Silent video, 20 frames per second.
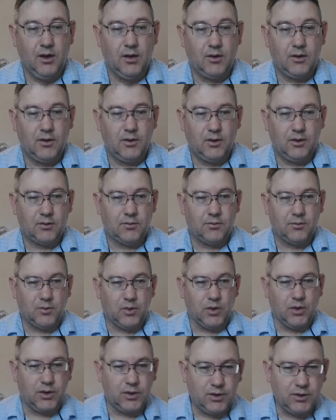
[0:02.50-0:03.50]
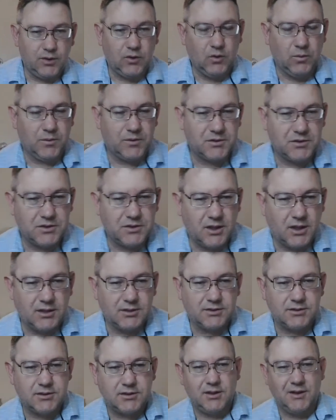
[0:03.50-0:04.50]
Good morning, Hubert
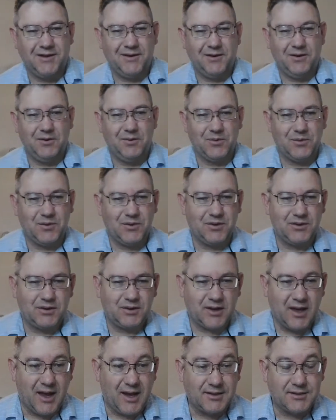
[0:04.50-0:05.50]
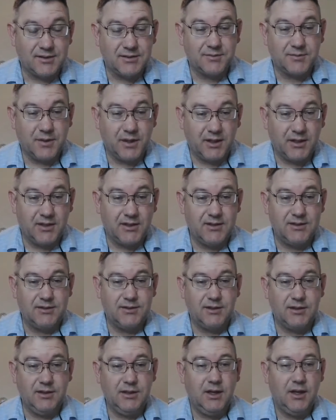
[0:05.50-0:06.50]
Johnson here with Taxes Made
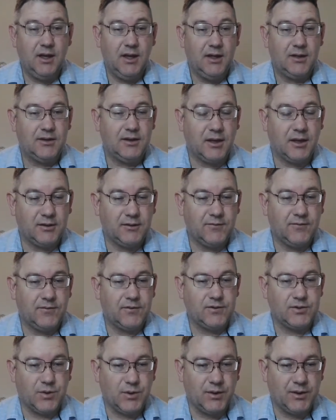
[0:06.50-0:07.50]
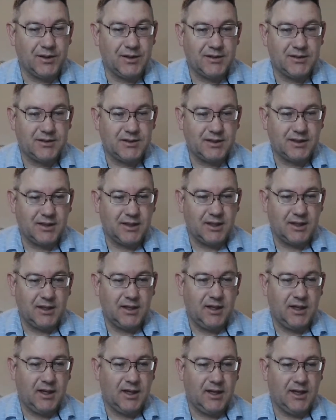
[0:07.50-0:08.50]
Easy. Thank you for joining us
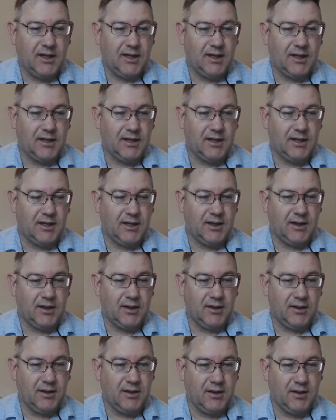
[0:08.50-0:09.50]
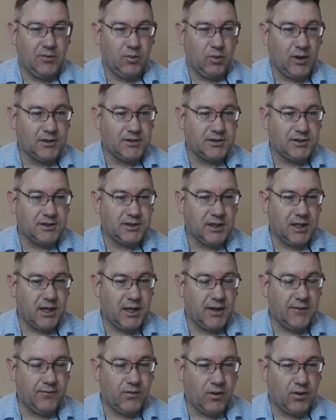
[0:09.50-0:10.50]
again and watching
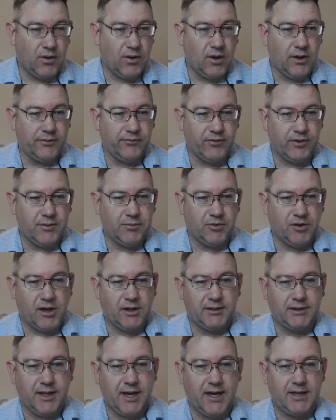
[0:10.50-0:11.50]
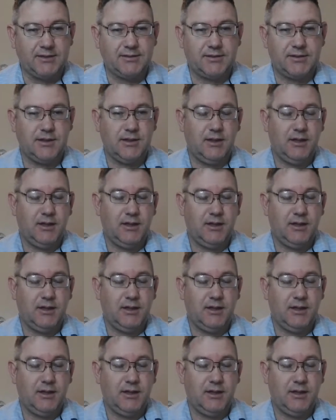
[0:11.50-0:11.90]
live on rebroadcast.